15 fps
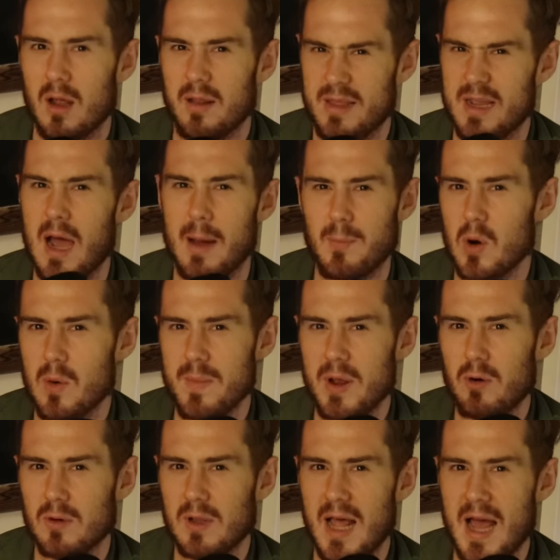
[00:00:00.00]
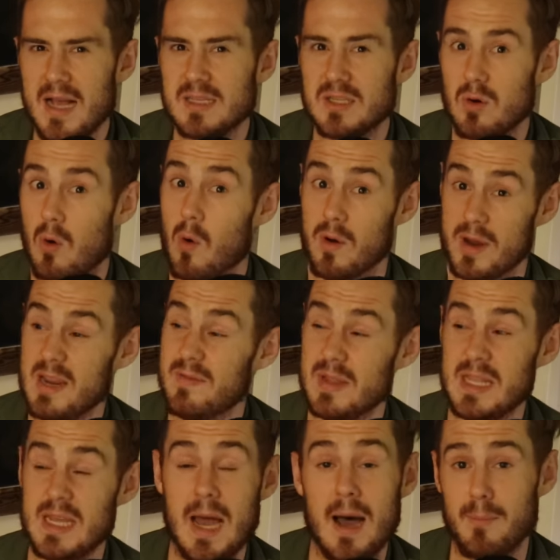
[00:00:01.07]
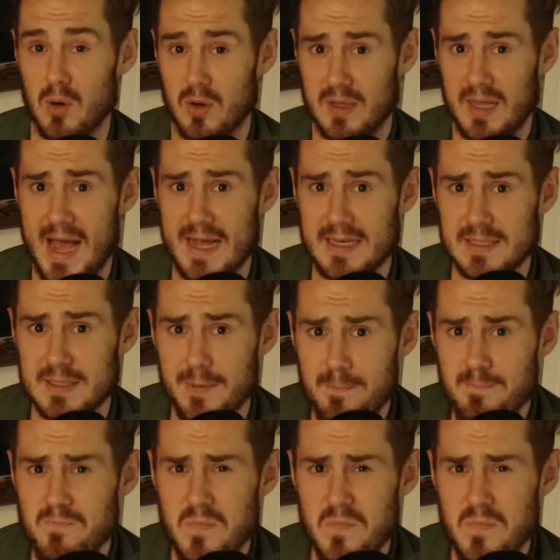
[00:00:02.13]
the upper middle class or even the upper class.